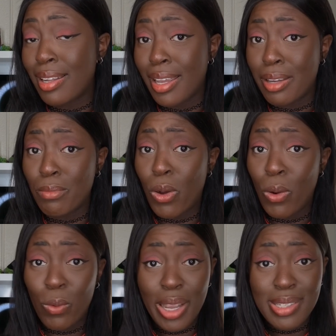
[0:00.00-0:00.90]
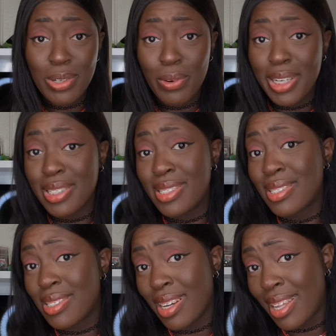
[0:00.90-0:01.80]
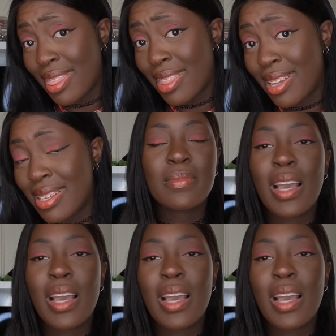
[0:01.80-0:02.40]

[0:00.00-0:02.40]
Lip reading: Like, I'm always going to suck at this.